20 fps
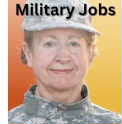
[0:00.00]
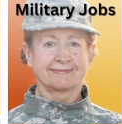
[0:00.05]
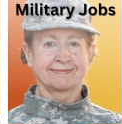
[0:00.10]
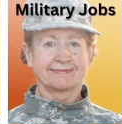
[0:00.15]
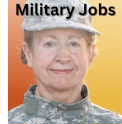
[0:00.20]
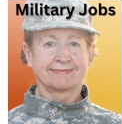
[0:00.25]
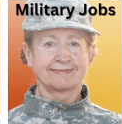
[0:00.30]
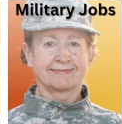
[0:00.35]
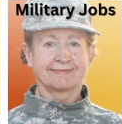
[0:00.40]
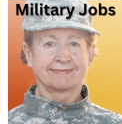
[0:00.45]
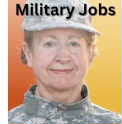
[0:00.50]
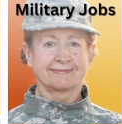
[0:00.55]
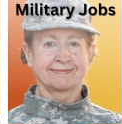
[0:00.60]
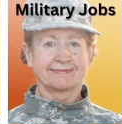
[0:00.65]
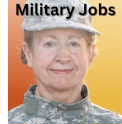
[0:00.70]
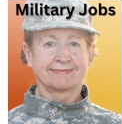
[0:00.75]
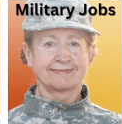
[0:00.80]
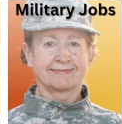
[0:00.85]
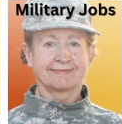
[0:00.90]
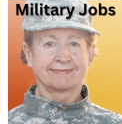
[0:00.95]

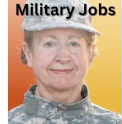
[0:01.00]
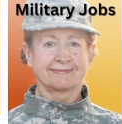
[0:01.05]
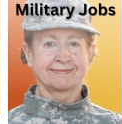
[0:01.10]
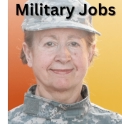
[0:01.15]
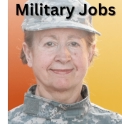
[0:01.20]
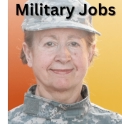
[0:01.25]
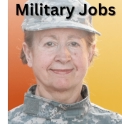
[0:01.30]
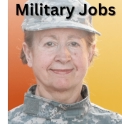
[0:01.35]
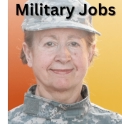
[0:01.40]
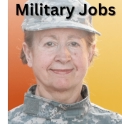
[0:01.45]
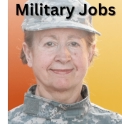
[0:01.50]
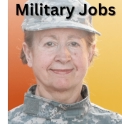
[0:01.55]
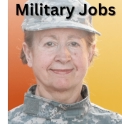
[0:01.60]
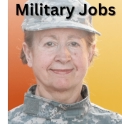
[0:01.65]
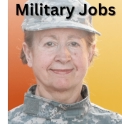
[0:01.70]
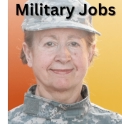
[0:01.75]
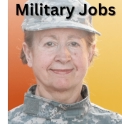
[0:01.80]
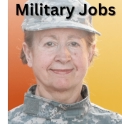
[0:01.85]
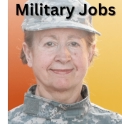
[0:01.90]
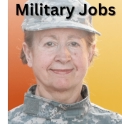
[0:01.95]

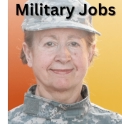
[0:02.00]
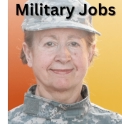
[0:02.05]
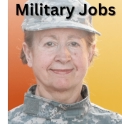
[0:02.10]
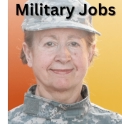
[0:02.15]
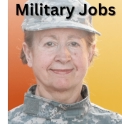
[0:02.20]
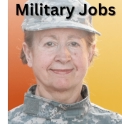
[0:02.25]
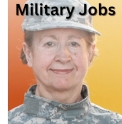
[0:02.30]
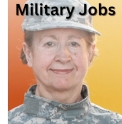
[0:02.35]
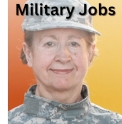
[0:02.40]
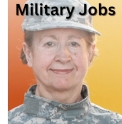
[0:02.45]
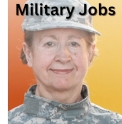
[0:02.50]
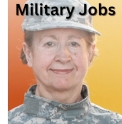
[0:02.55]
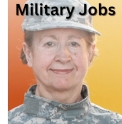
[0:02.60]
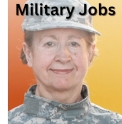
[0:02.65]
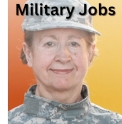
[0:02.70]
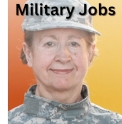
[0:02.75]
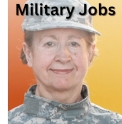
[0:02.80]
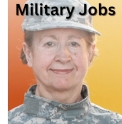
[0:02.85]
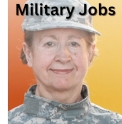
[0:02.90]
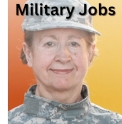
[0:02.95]

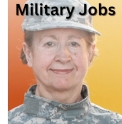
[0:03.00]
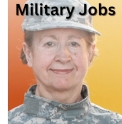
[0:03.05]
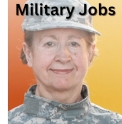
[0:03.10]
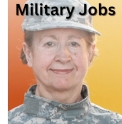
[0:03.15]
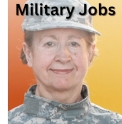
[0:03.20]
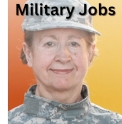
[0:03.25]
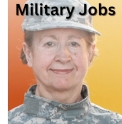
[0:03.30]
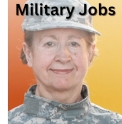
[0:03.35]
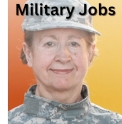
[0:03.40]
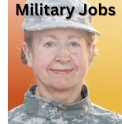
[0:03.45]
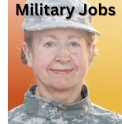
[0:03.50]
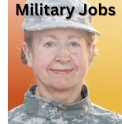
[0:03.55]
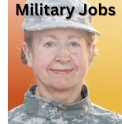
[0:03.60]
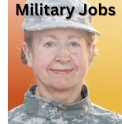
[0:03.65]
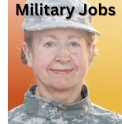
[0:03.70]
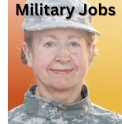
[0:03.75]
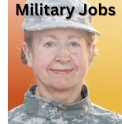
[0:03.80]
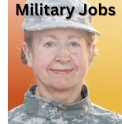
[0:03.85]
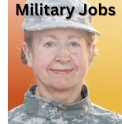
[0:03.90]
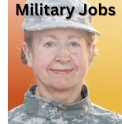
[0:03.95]

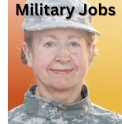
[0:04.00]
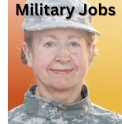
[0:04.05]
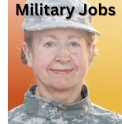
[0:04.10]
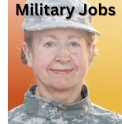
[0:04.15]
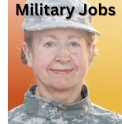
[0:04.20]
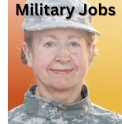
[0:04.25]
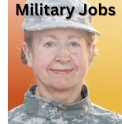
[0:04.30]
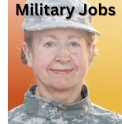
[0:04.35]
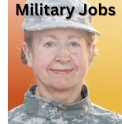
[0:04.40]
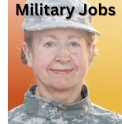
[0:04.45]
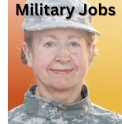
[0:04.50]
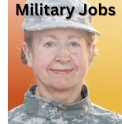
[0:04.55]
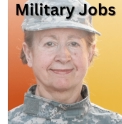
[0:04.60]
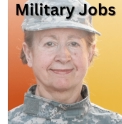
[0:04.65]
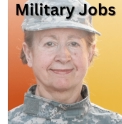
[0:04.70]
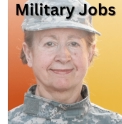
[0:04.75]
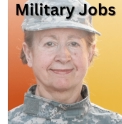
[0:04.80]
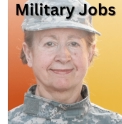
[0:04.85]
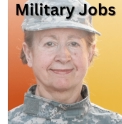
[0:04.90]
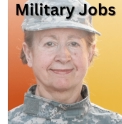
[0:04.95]

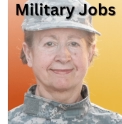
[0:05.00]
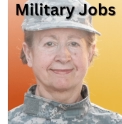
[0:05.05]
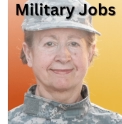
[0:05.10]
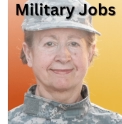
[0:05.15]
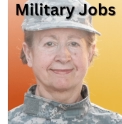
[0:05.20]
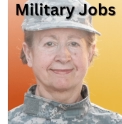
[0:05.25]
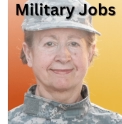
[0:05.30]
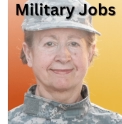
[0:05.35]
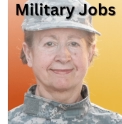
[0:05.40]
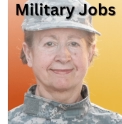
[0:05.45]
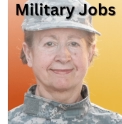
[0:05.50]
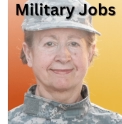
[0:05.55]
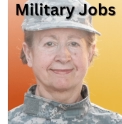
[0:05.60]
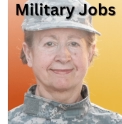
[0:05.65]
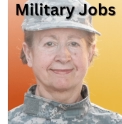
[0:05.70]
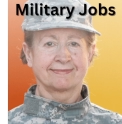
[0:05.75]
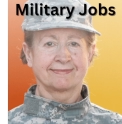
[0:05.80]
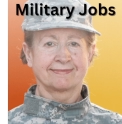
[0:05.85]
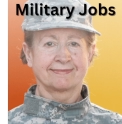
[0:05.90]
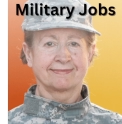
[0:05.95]

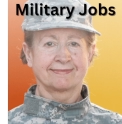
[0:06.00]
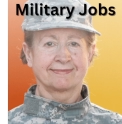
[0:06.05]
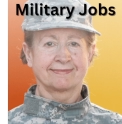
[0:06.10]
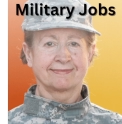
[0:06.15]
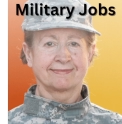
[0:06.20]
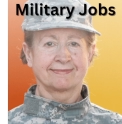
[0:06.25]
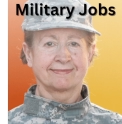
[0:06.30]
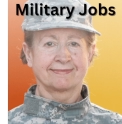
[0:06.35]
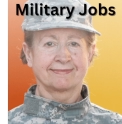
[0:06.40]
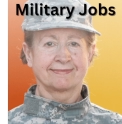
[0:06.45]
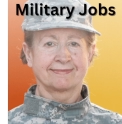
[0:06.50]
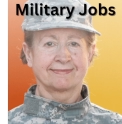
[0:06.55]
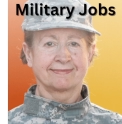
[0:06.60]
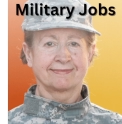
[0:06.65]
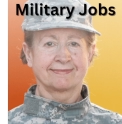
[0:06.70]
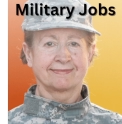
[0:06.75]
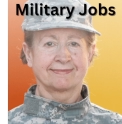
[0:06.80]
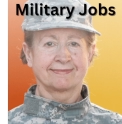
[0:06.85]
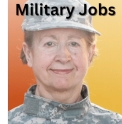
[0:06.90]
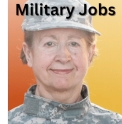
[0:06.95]

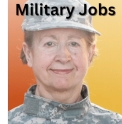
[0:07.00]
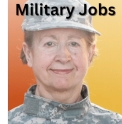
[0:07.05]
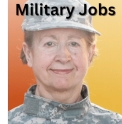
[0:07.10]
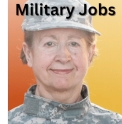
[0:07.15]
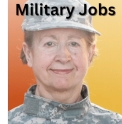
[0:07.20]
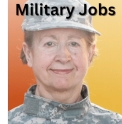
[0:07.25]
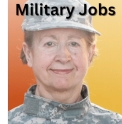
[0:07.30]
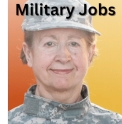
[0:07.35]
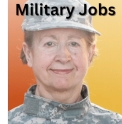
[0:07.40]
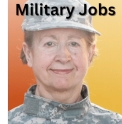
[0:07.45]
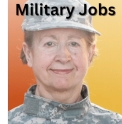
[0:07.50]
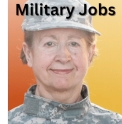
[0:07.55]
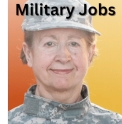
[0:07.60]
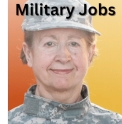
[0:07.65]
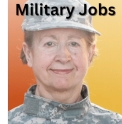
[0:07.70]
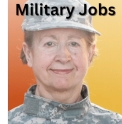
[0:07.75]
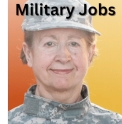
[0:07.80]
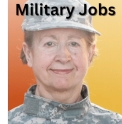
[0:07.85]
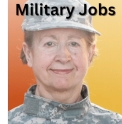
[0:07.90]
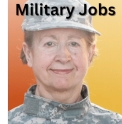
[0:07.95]
(no lip movement)